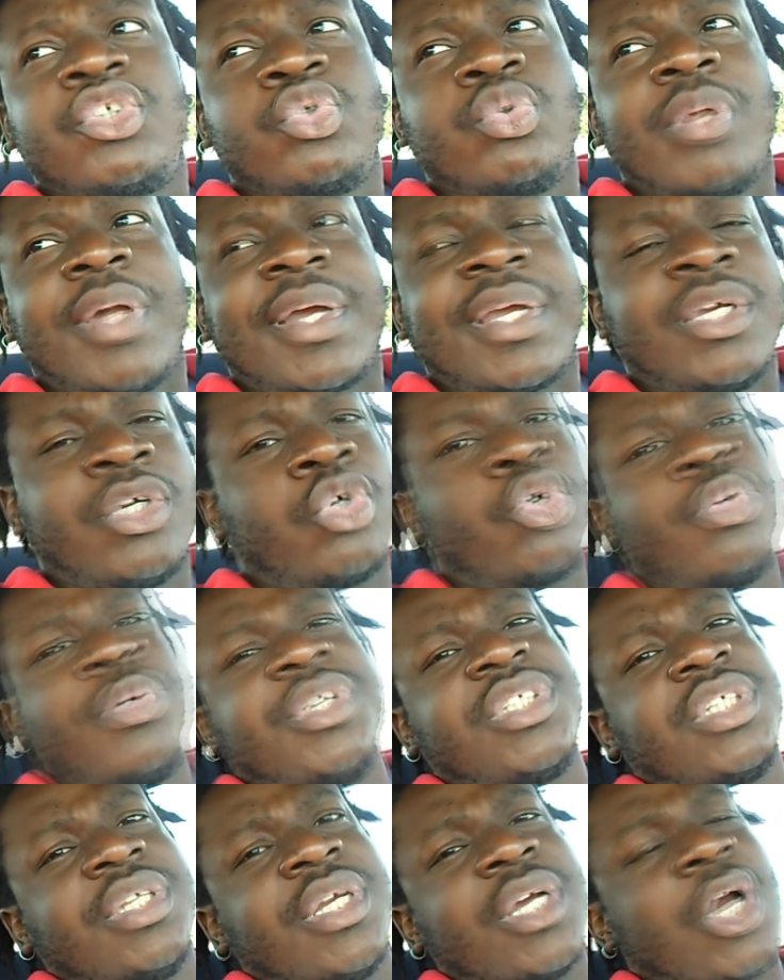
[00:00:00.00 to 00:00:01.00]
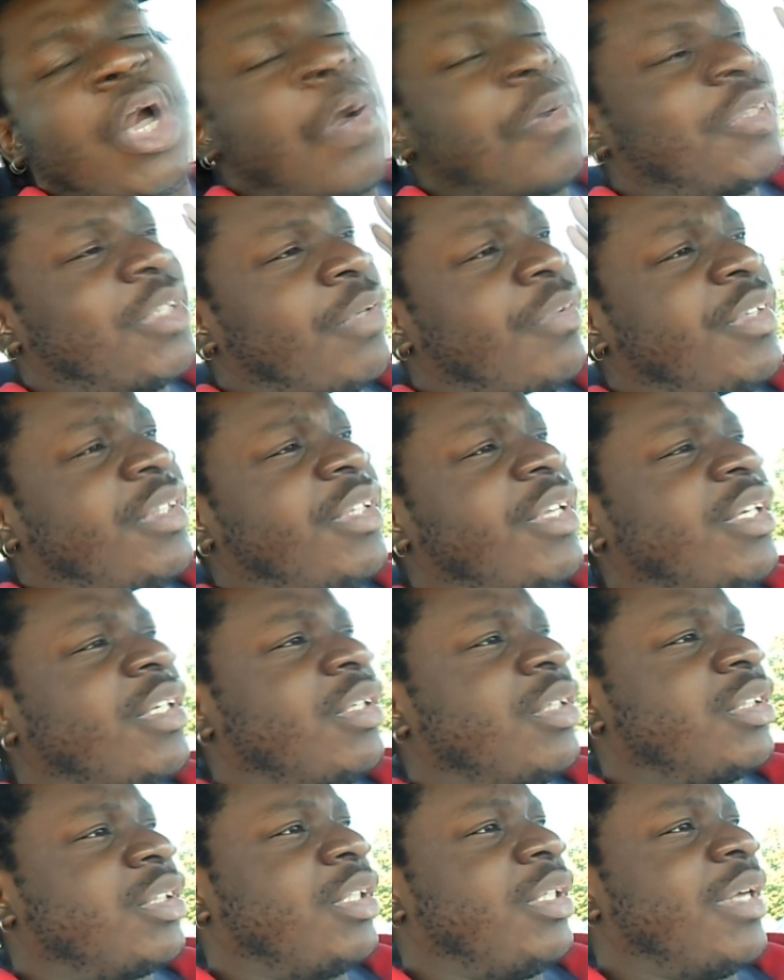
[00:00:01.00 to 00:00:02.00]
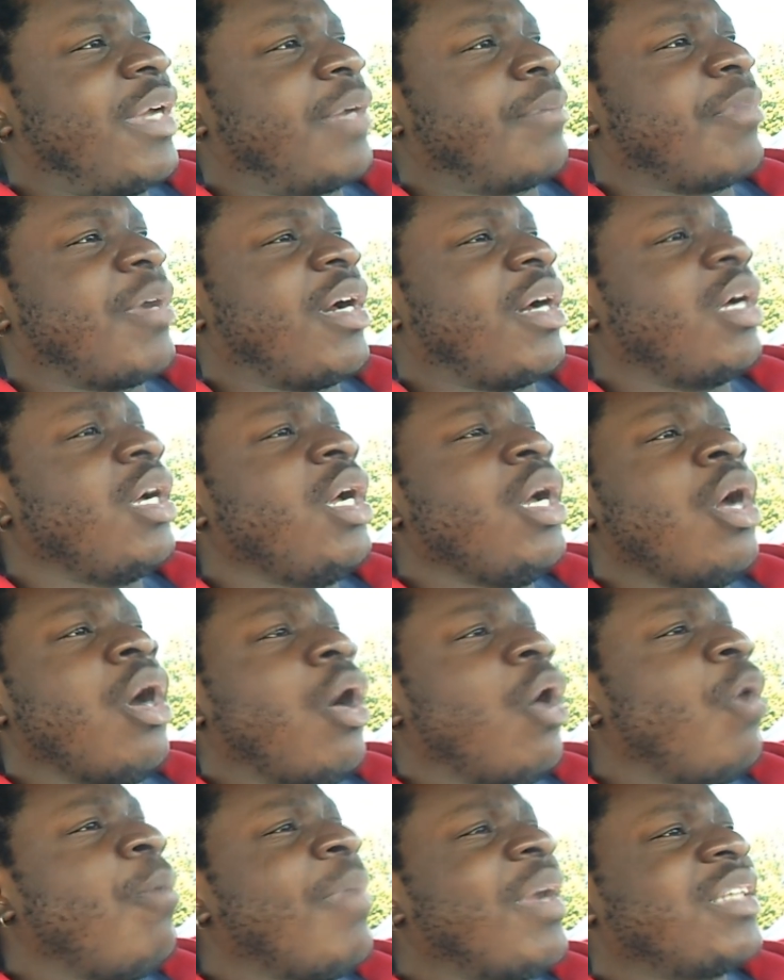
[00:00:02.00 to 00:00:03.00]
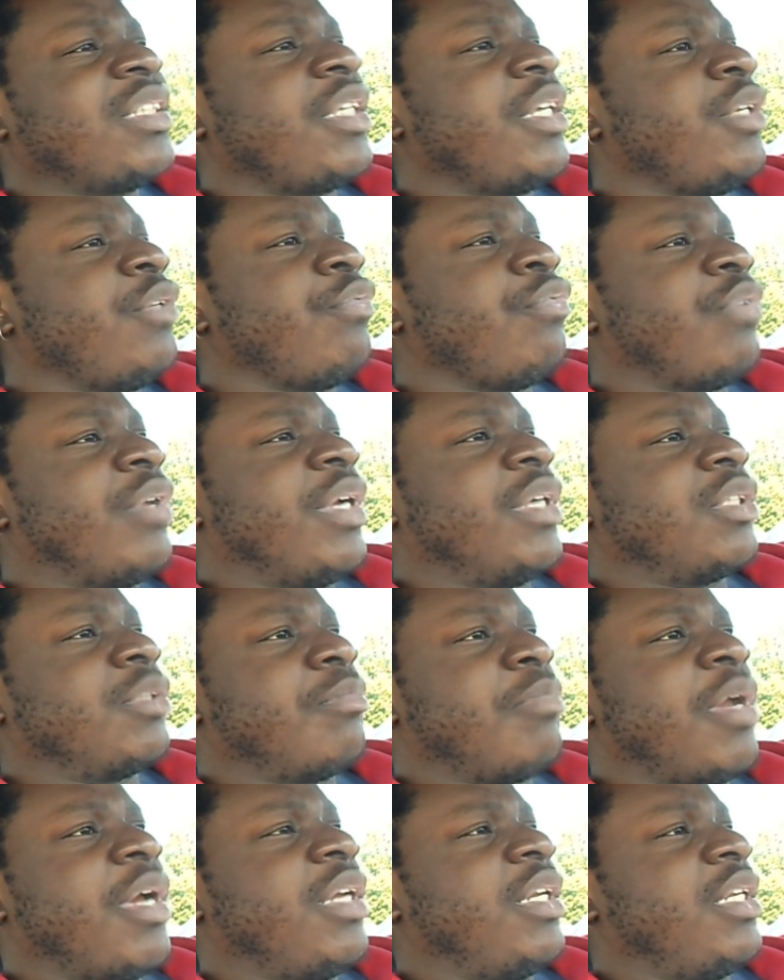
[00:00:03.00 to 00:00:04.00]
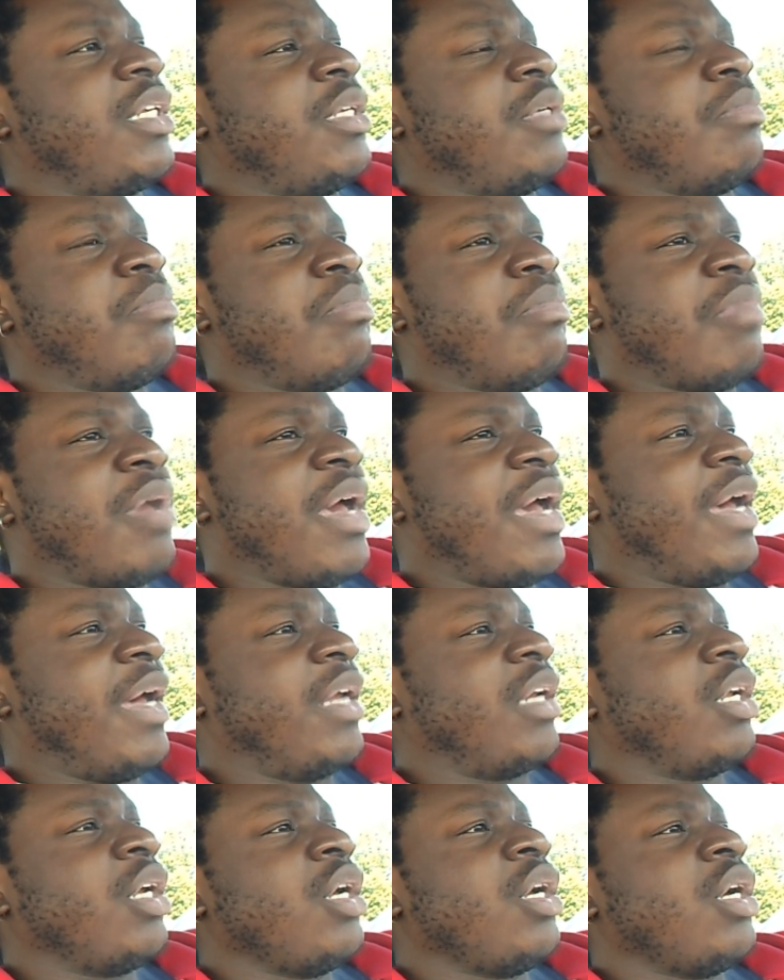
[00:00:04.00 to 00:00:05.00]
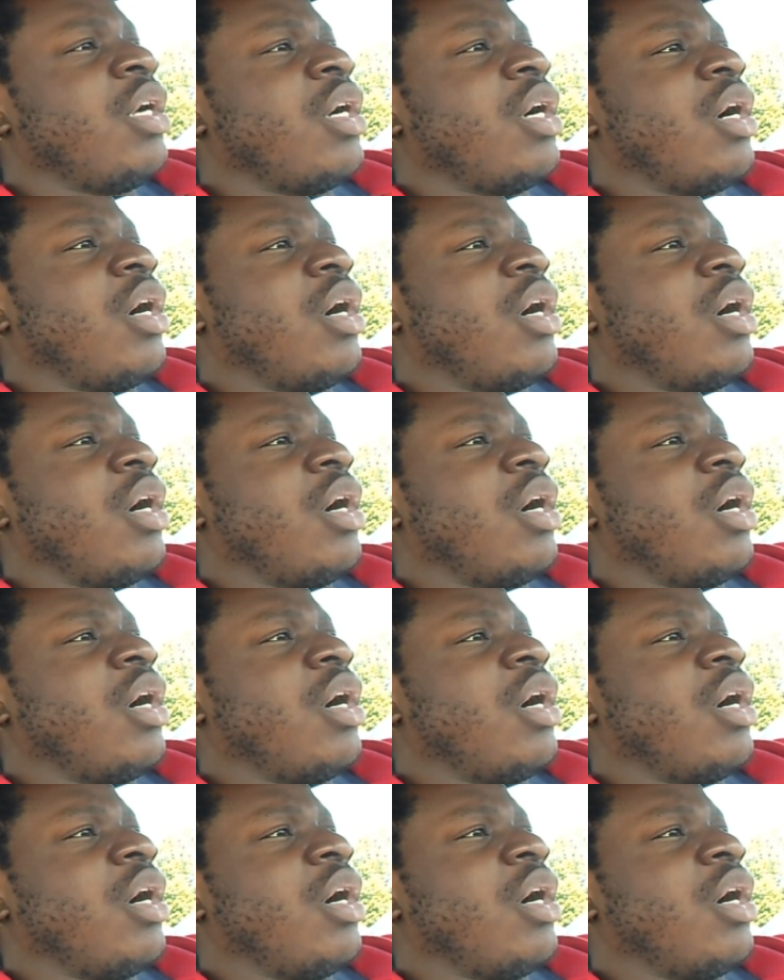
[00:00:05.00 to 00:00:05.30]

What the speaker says: good to, like, increasing their carbs, like, ridiculously. Like, all my skinny friends, Manny, Matt,